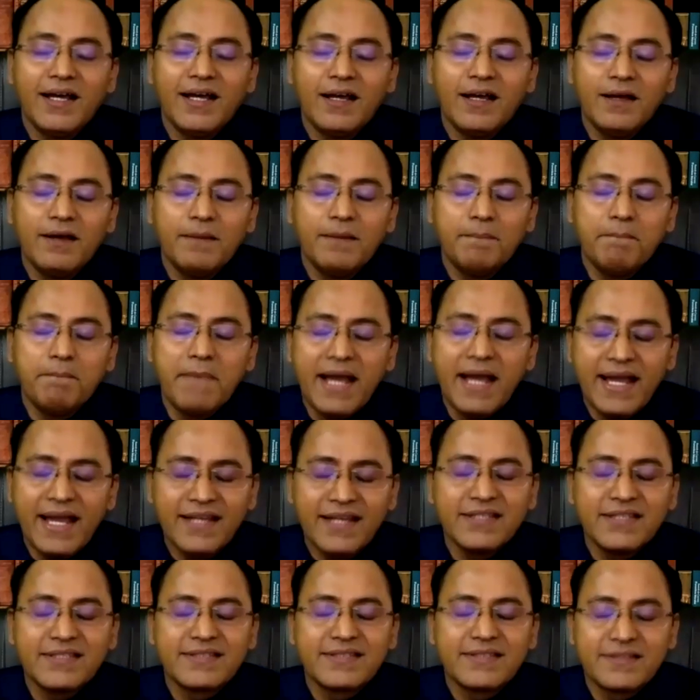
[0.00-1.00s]
man
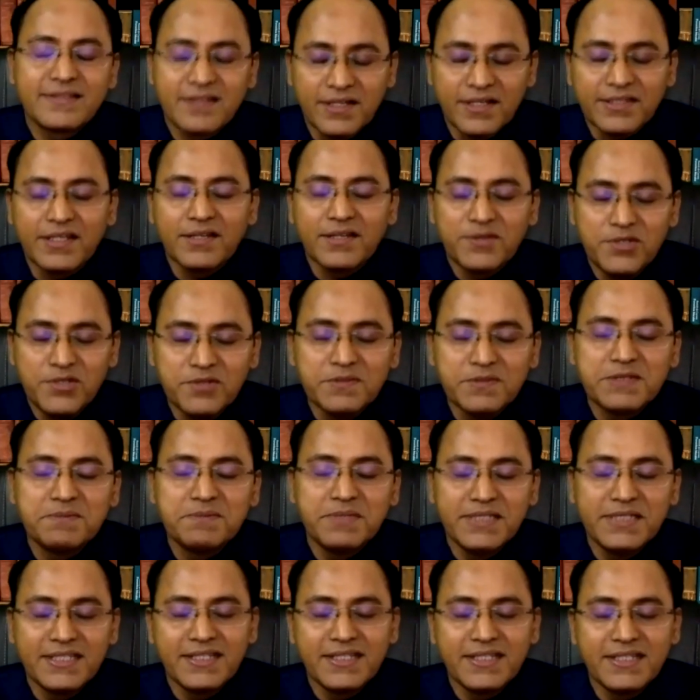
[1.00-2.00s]
is, rather, human
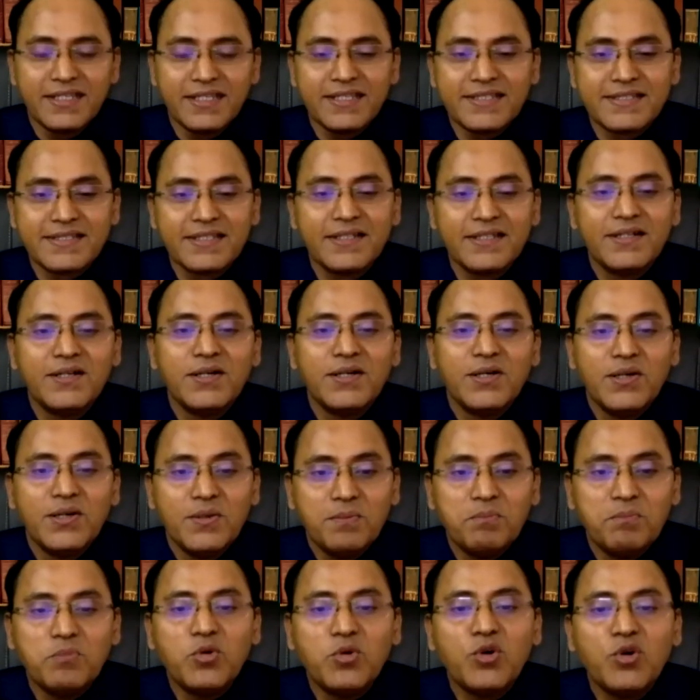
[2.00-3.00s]
being is
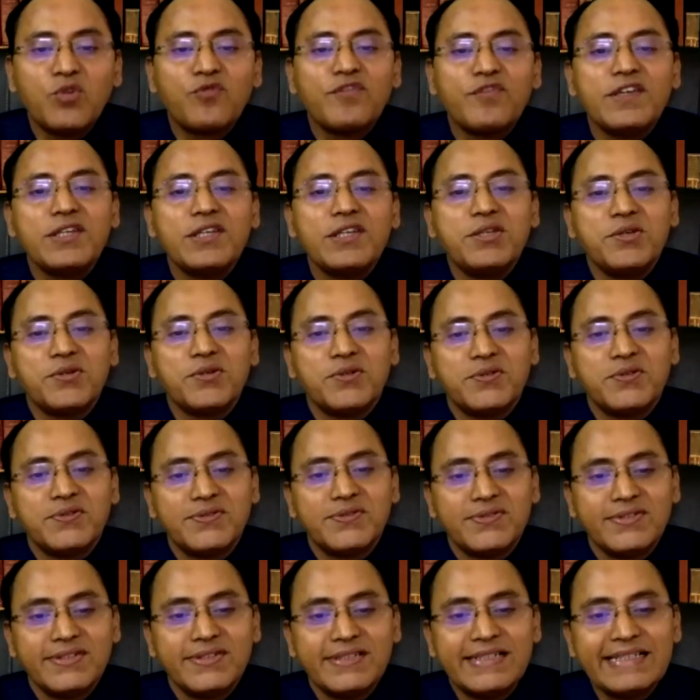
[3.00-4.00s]
more video
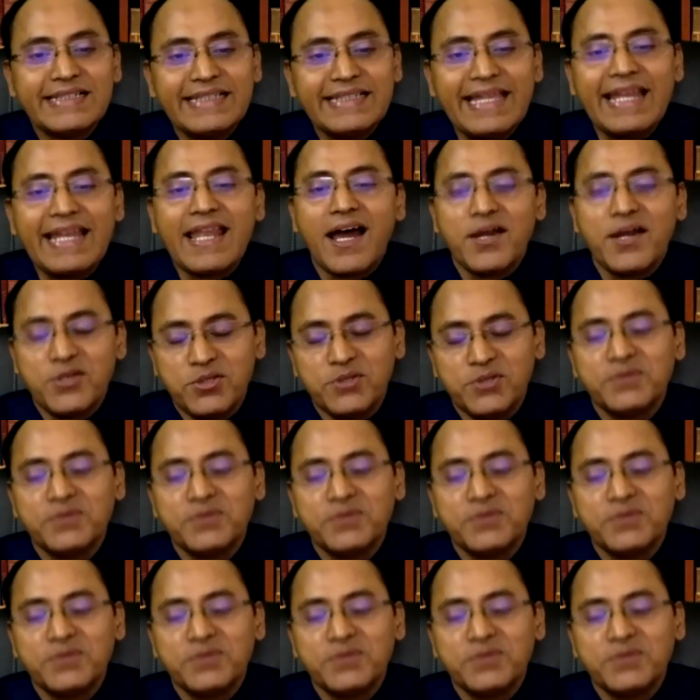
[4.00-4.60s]
than audio.